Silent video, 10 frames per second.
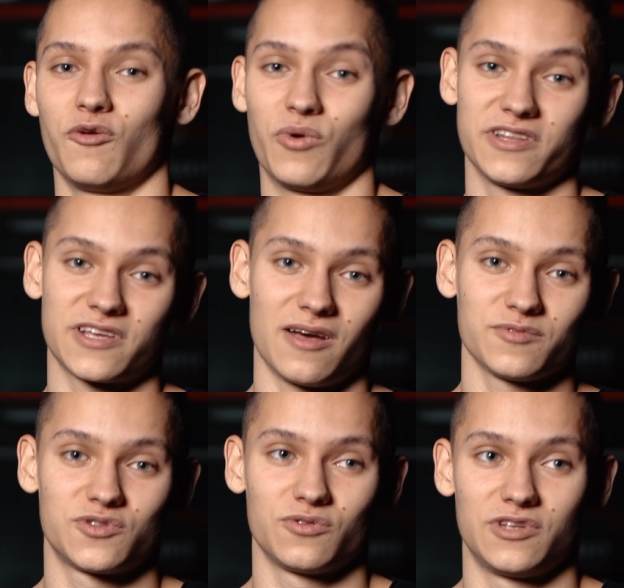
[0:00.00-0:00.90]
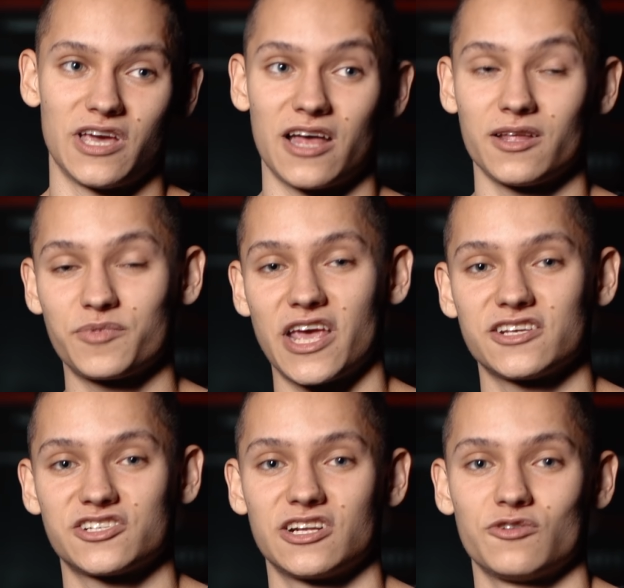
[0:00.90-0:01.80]
When it comes to the
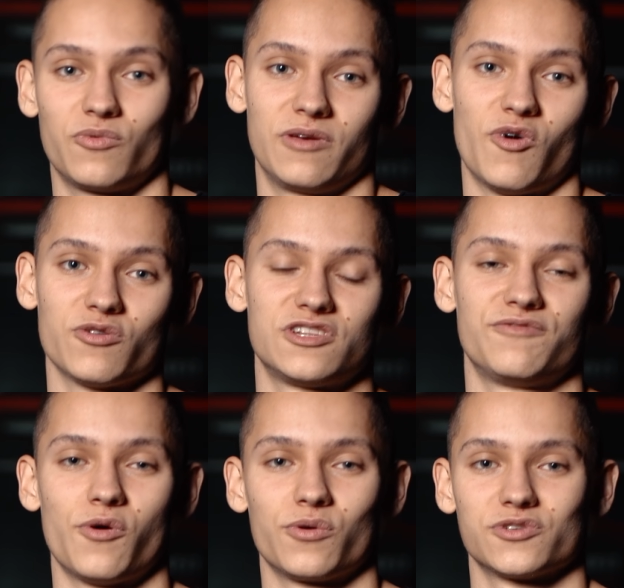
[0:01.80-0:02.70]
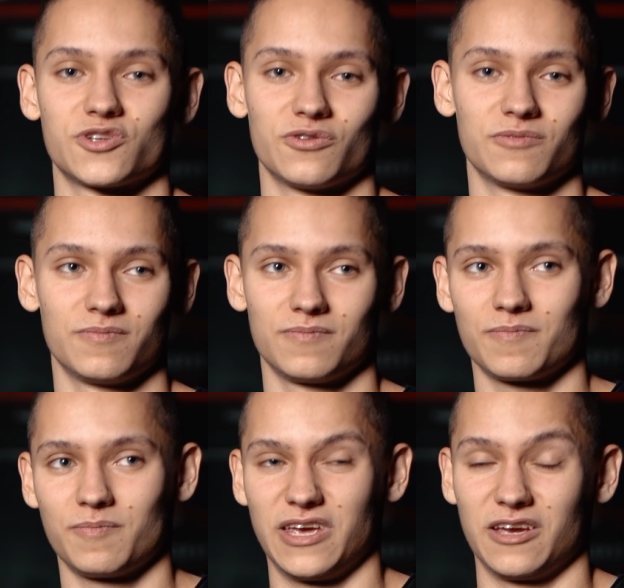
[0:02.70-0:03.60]
adaptation, we mostly focus on
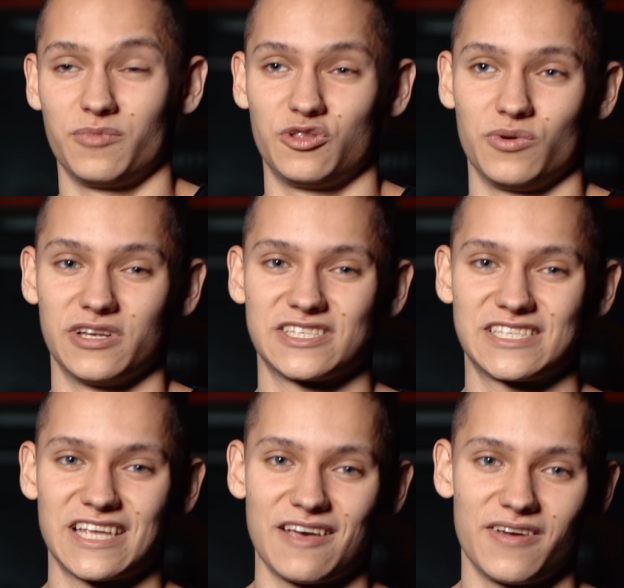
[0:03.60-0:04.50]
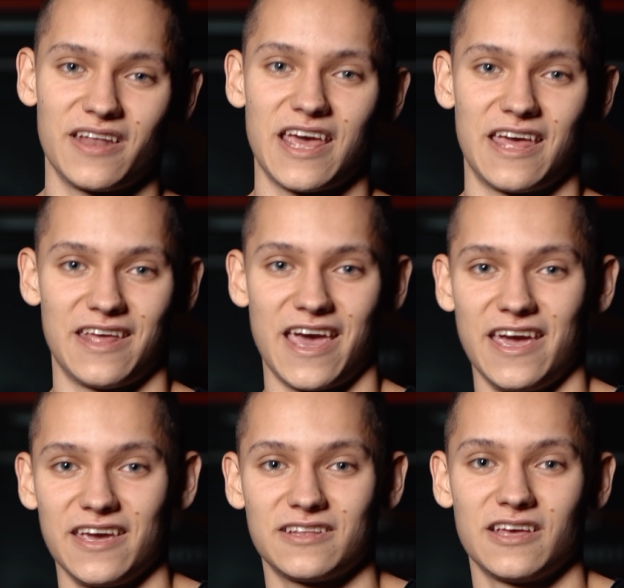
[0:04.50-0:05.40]
being between 7 and
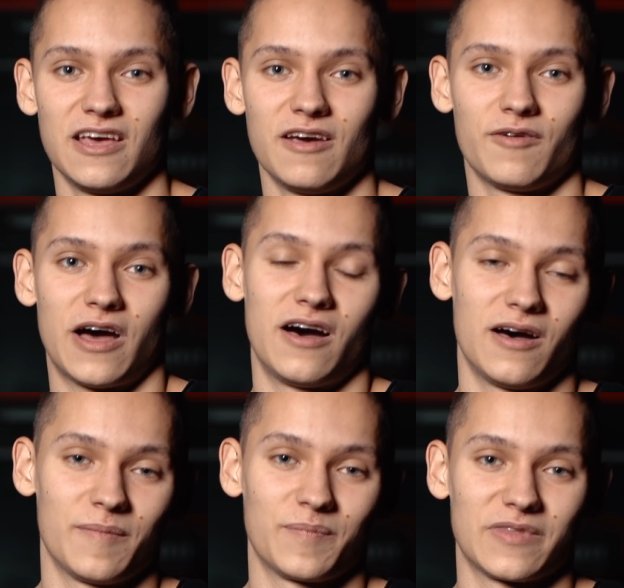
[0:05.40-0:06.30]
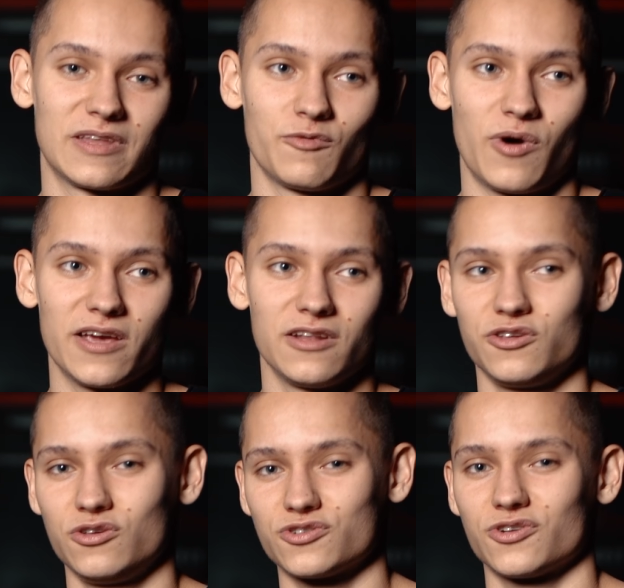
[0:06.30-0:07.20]
8.
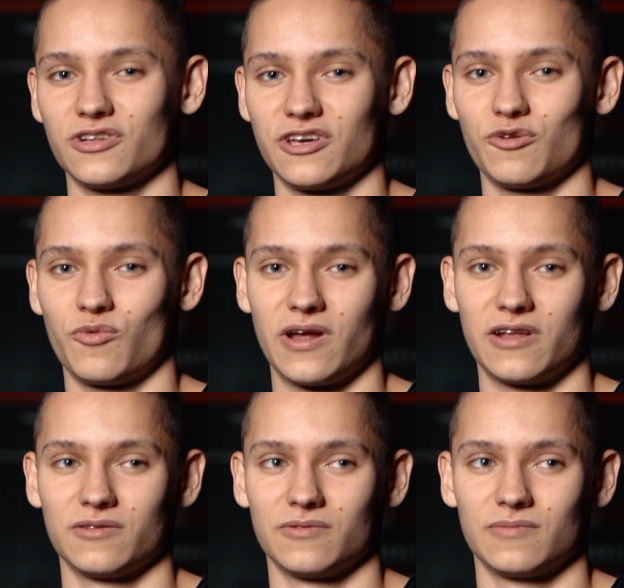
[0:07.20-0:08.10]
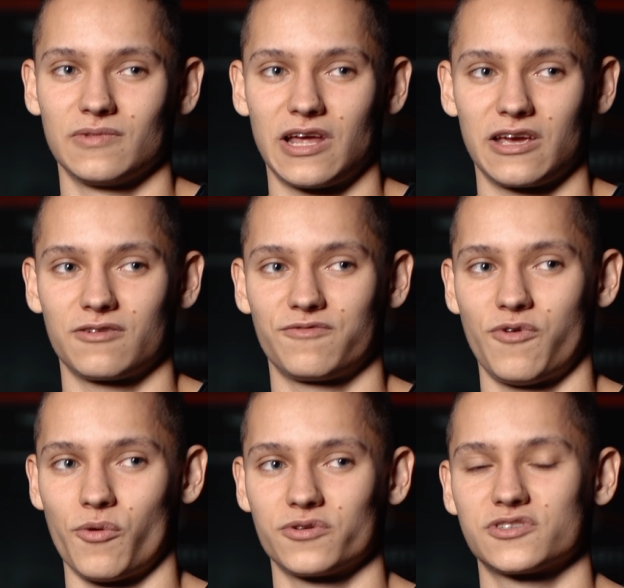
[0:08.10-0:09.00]
While usually when like
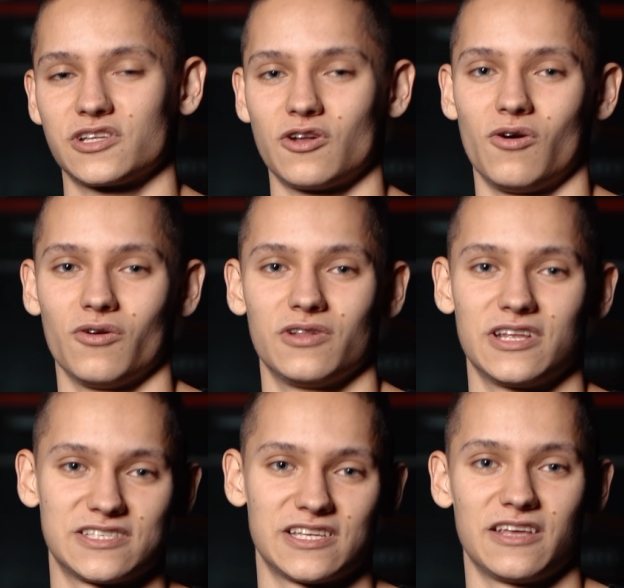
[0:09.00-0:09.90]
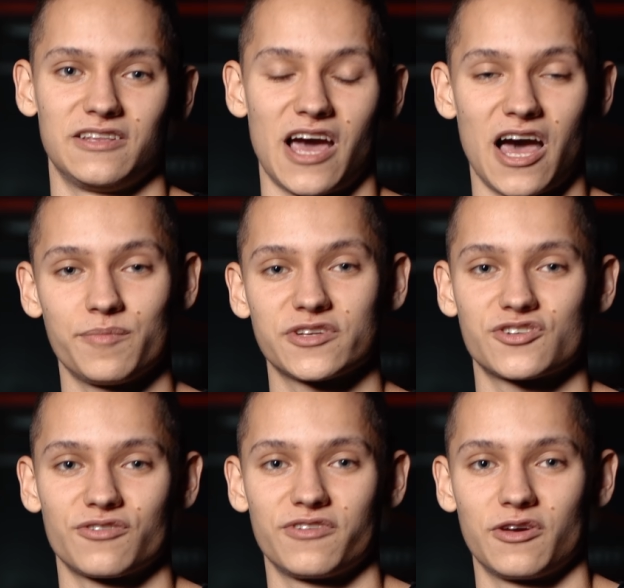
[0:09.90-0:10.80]
focusing on, let's say, the
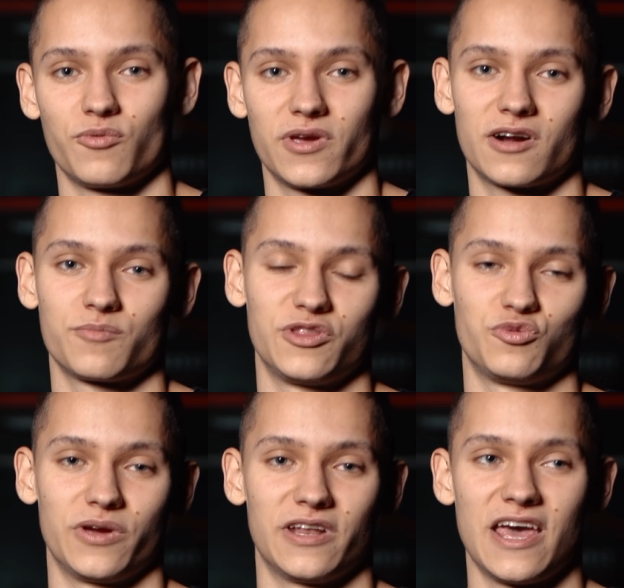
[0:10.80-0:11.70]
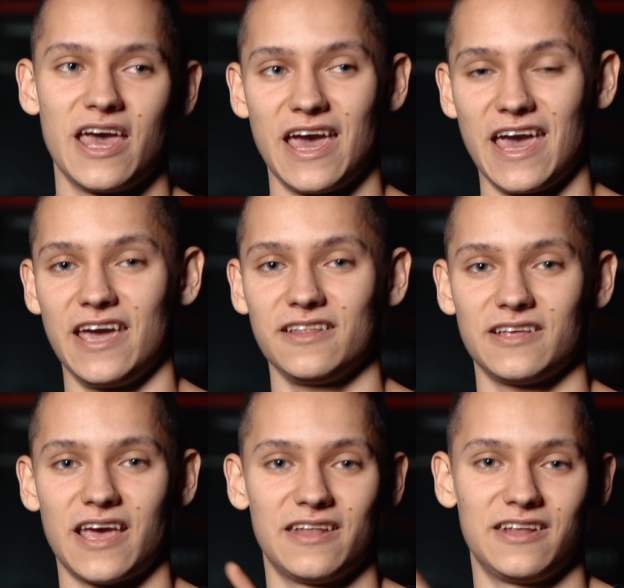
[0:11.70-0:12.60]
hypertrophy, we are between
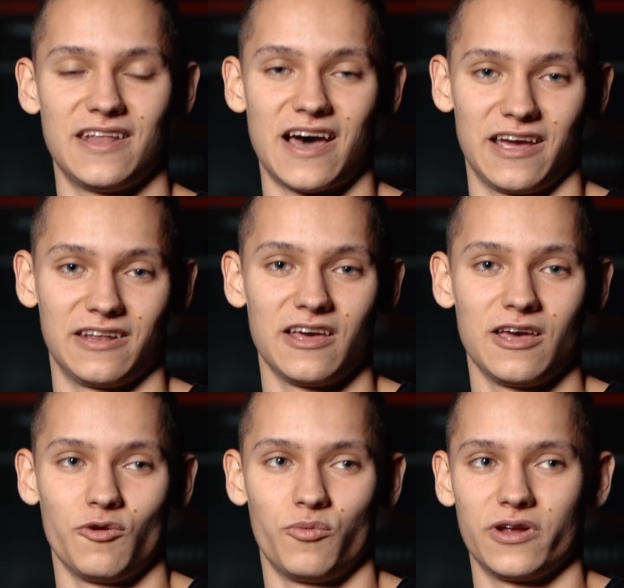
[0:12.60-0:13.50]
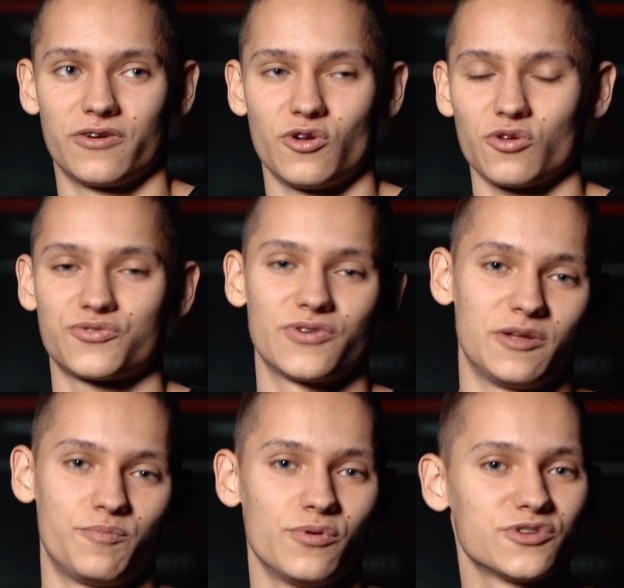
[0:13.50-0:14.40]
8 and a 9. We are not
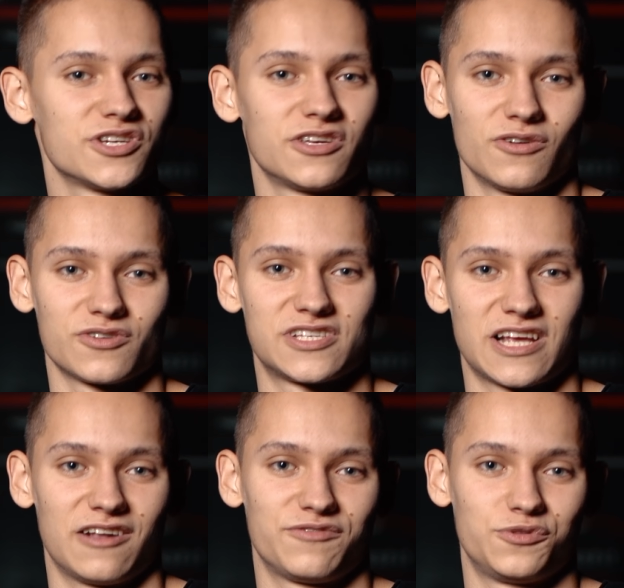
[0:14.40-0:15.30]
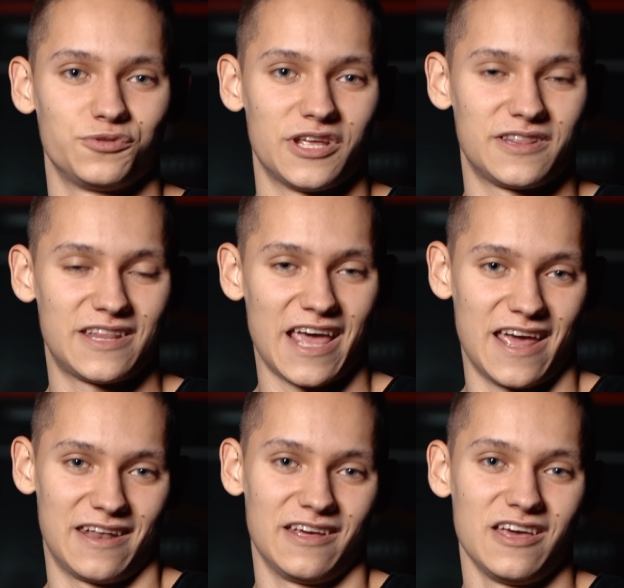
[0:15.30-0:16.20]
really pushing yourself to the
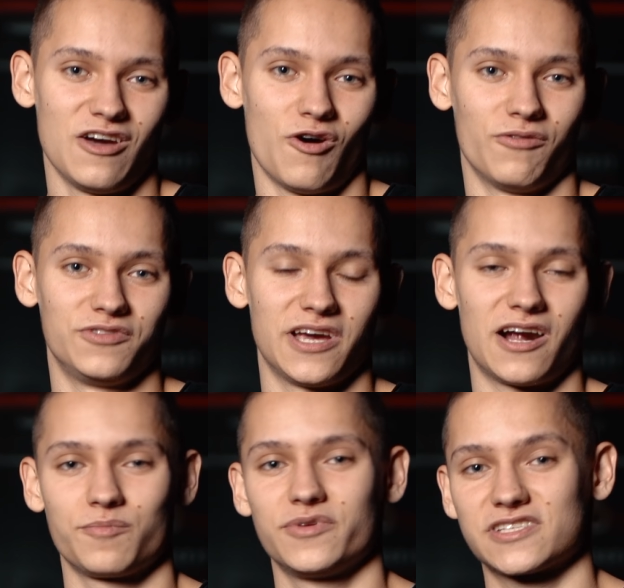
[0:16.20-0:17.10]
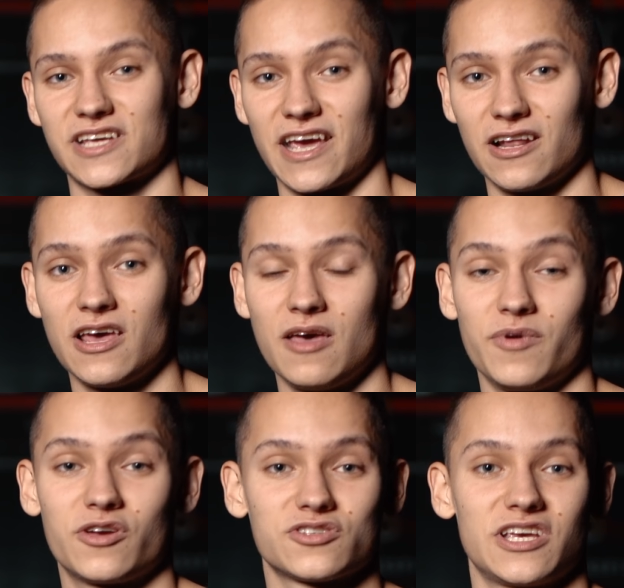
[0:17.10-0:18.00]
10 of the RP scale,
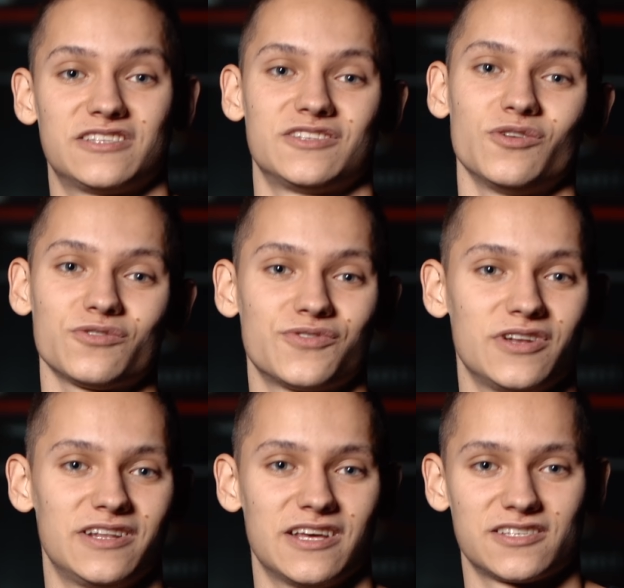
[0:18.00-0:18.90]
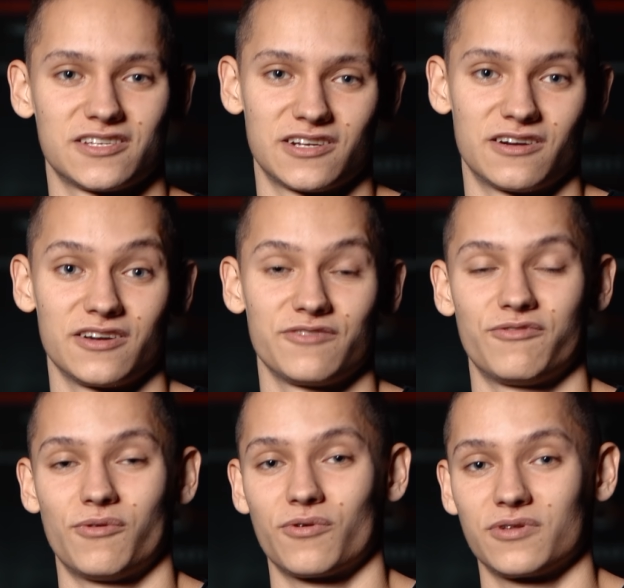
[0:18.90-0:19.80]
because it's not really necessary
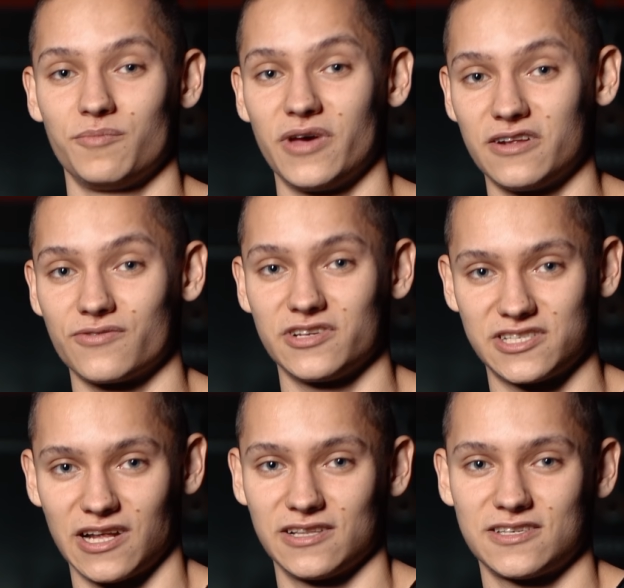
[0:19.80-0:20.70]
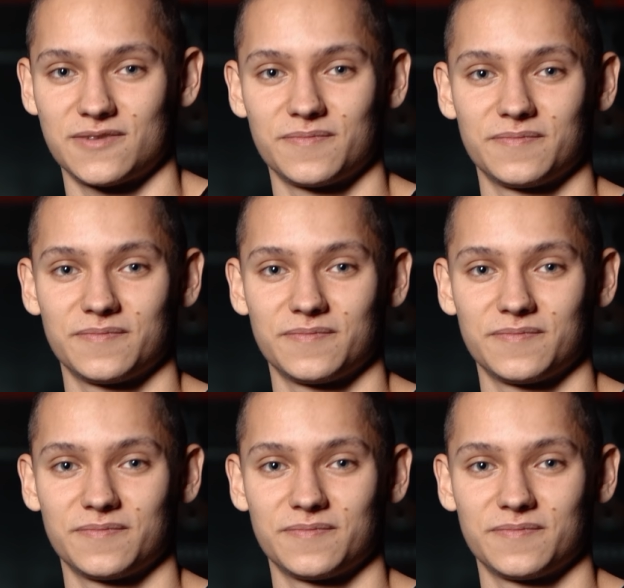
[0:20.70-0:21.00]
for the better results.